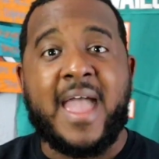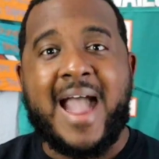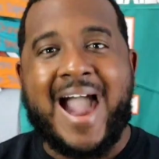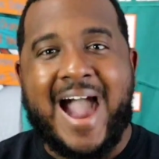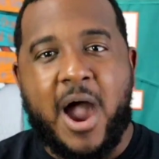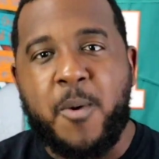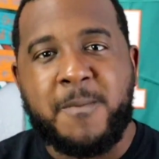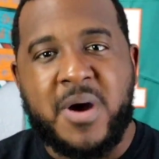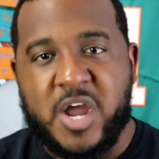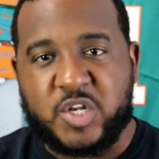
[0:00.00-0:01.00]
How
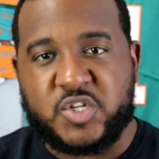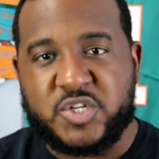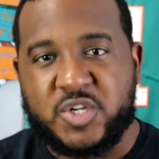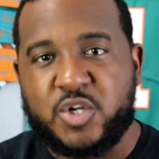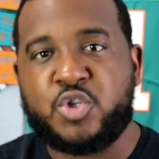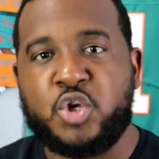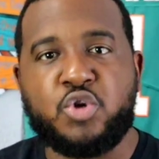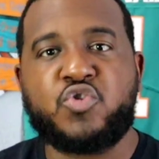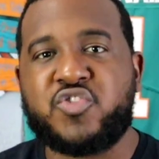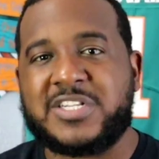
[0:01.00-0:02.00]
much do
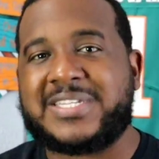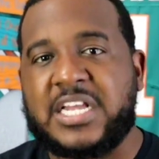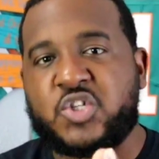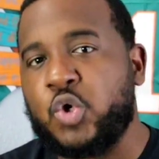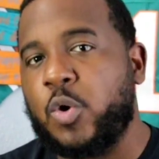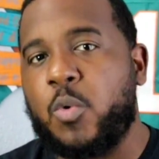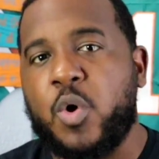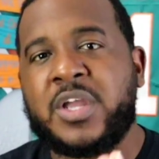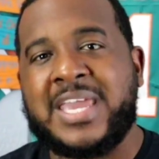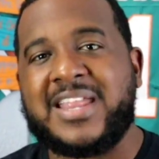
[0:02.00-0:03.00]
you trust that Tua
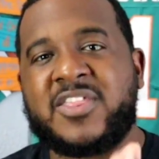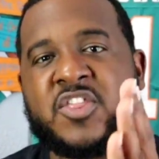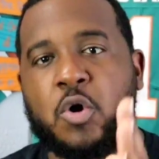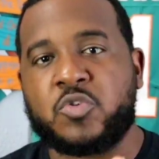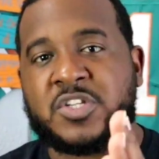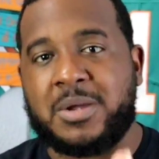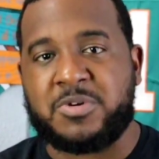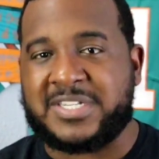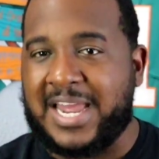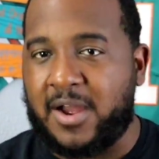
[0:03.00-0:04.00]
will get those
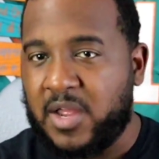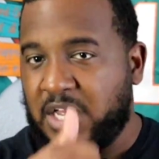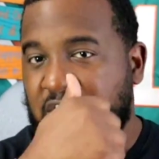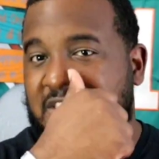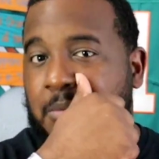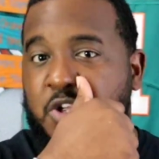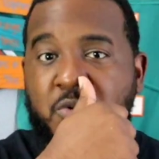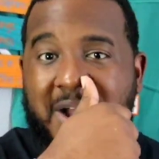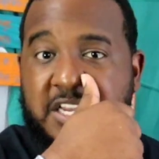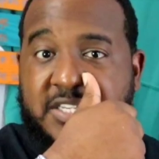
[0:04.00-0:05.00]
numbers? Now, some of you
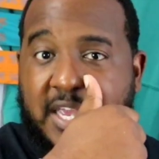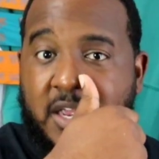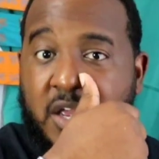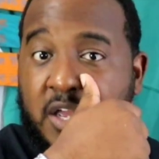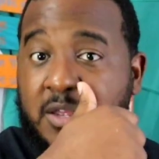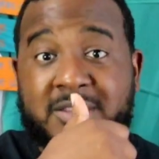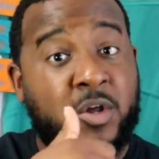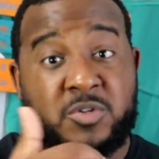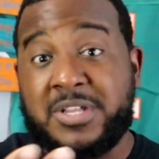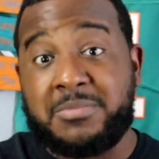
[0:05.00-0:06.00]
might say,
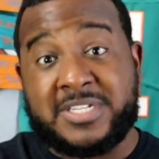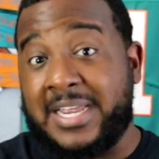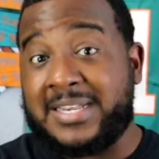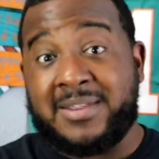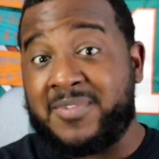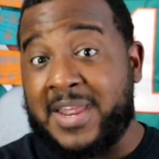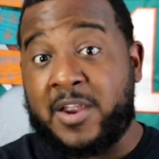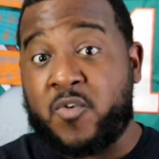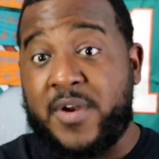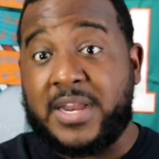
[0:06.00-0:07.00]
those numbers ain't even
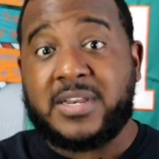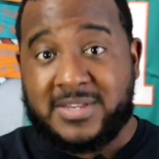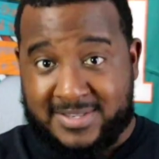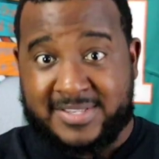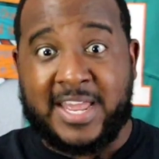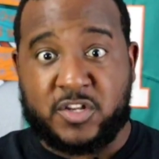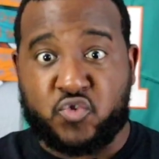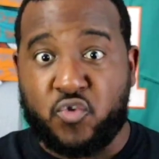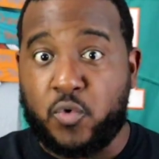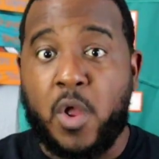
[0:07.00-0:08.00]
that great. That's
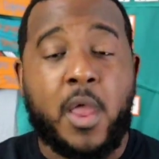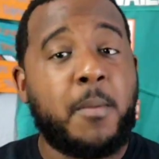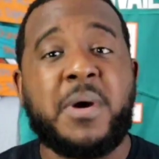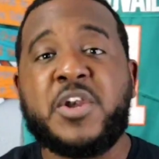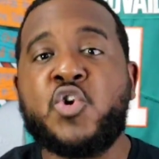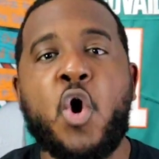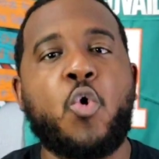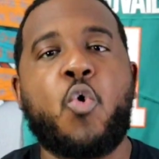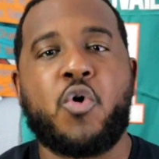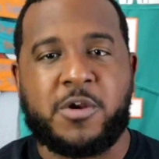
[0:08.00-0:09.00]
true. But
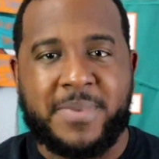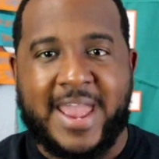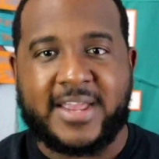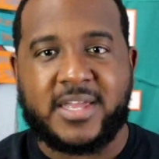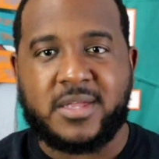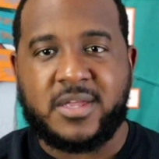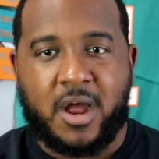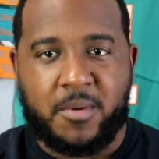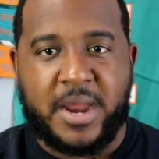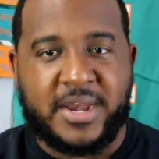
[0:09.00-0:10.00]
no quarterback.
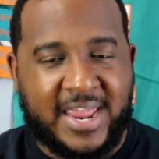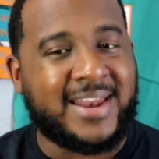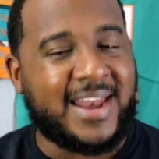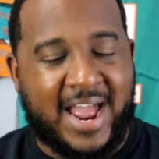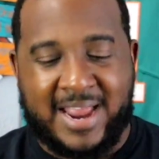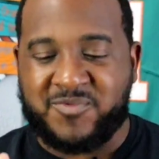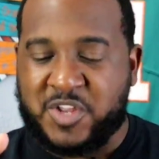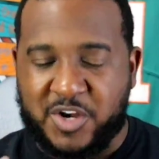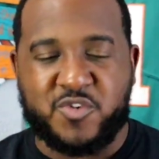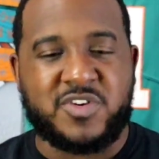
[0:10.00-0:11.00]
All right? And I've
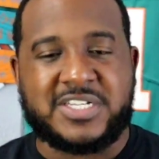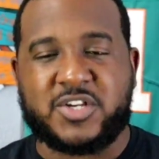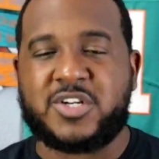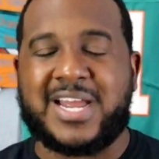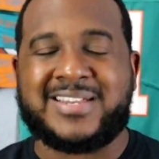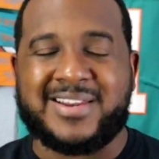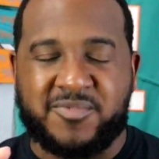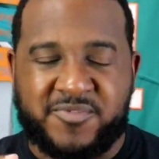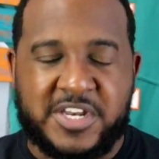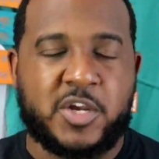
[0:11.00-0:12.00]
done the research. I did a
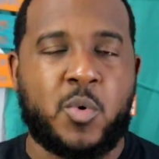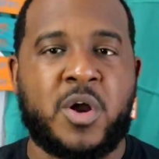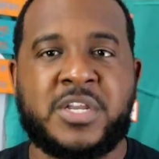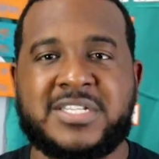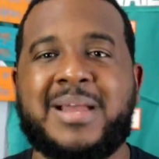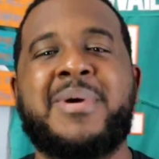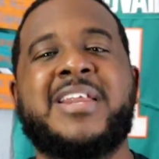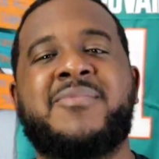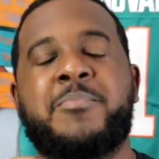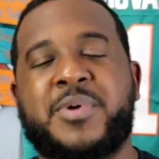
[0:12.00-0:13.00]
video on this. I might
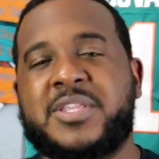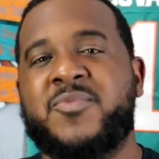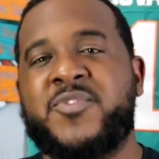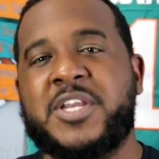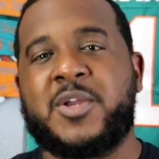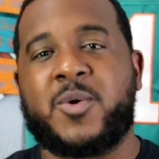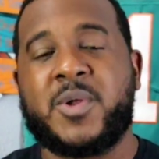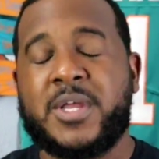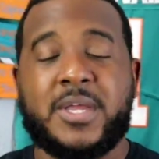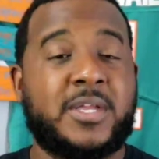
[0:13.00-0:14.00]
even put the
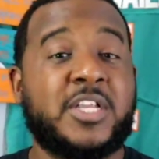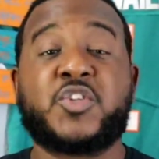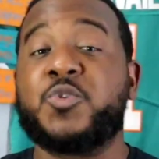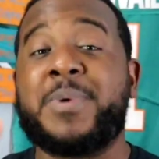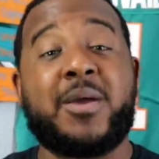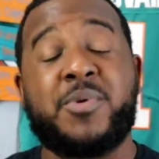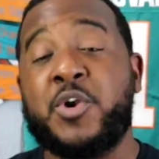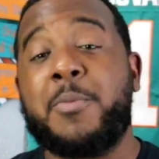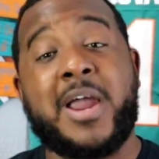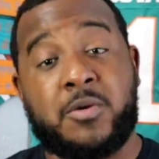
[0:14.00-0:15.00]
video. This was back when
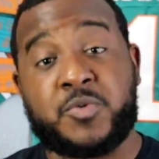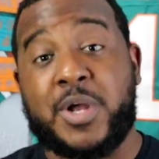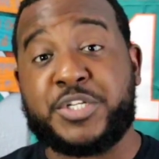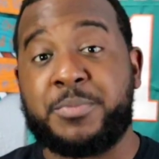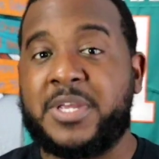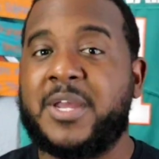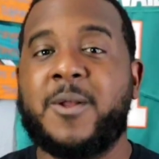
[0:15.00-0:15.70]
nobody was watching me.